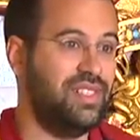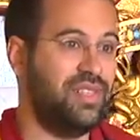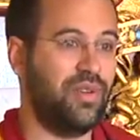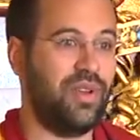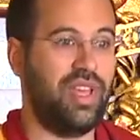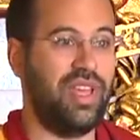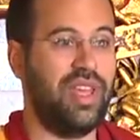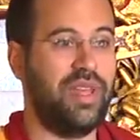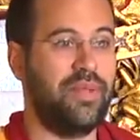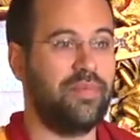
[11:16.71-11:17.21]

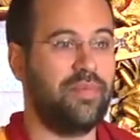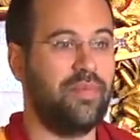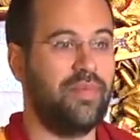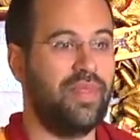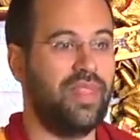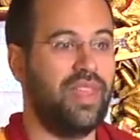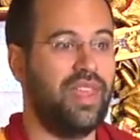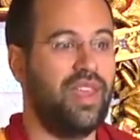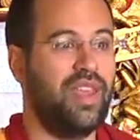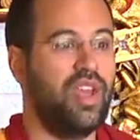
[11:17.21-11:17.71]
Okay?
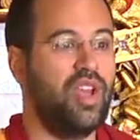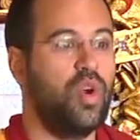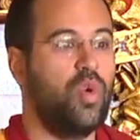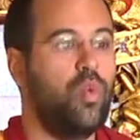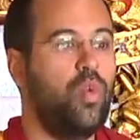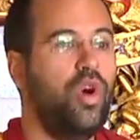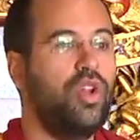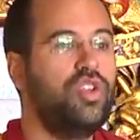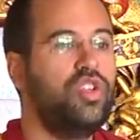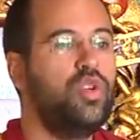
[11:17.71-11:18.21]

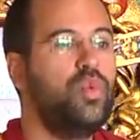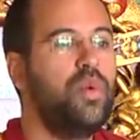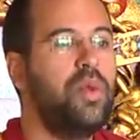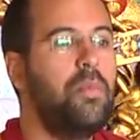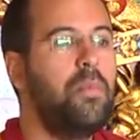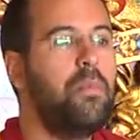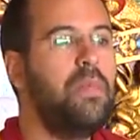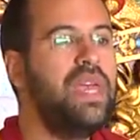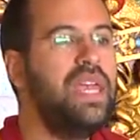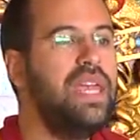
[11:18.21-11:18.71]
What do we
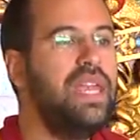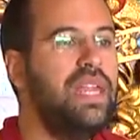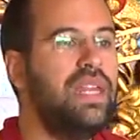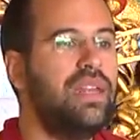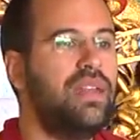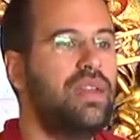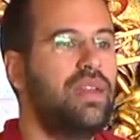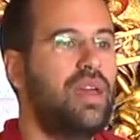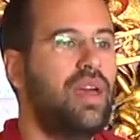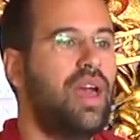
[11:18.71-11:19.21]
mean
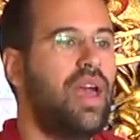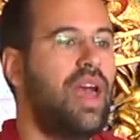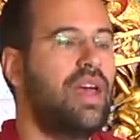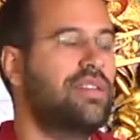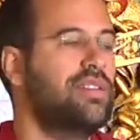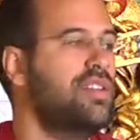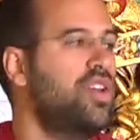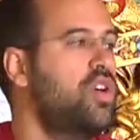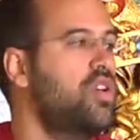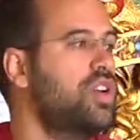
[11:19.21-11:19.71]

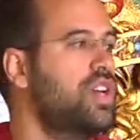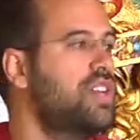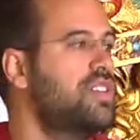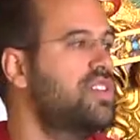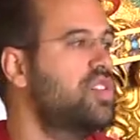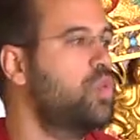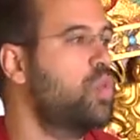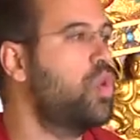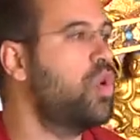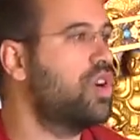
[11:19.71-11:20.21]
as long as
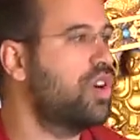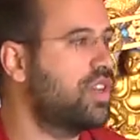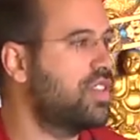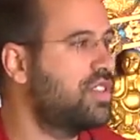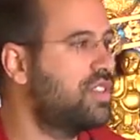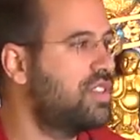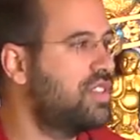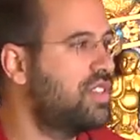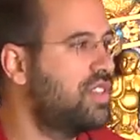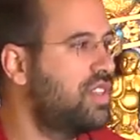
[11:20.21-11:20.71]
it
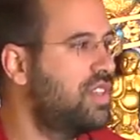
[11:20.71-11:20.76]
works?